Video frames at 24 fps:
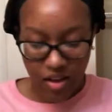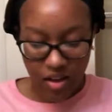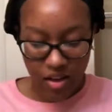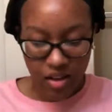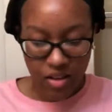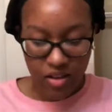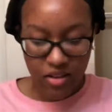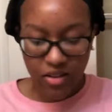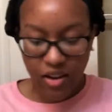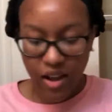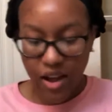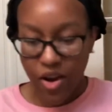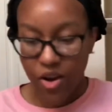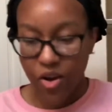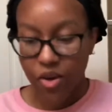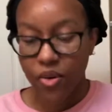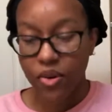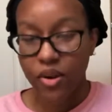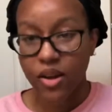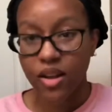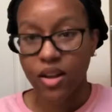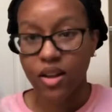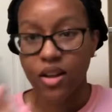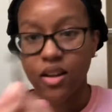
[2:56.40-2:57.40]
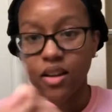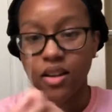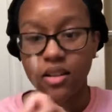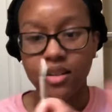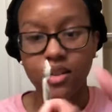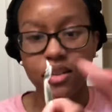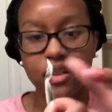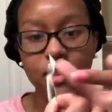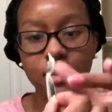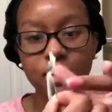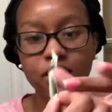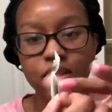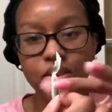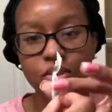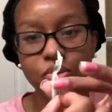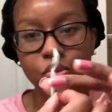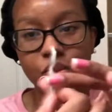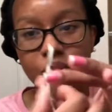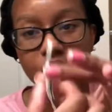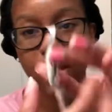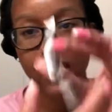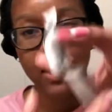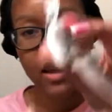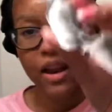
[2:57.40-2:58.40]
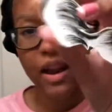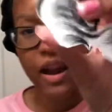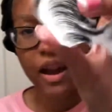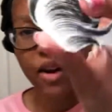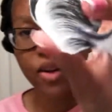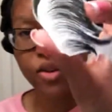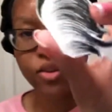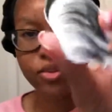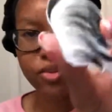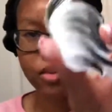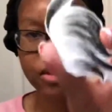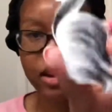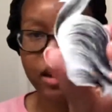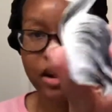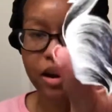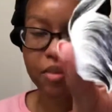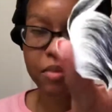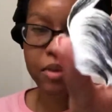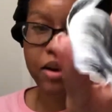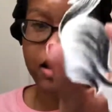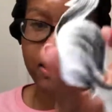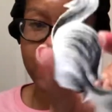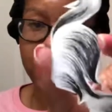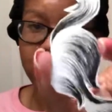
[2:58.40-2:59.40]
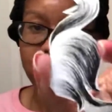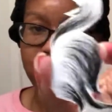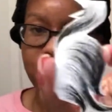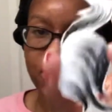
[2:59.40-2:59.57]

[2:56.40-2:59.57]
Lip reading: So this is one cut out and I'm gonna cut the